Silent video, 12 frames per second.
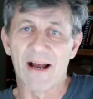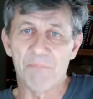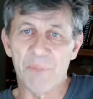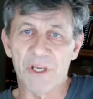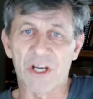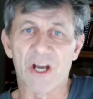
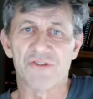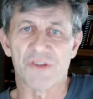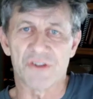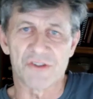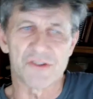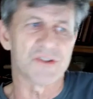because
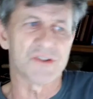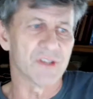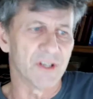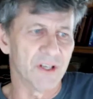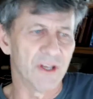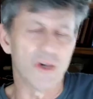it's,
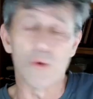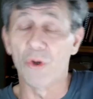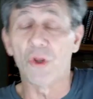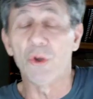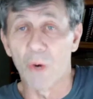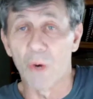
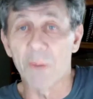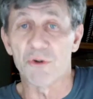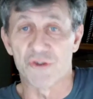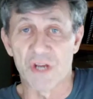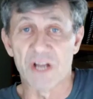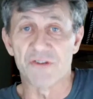really
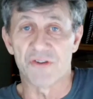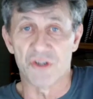represents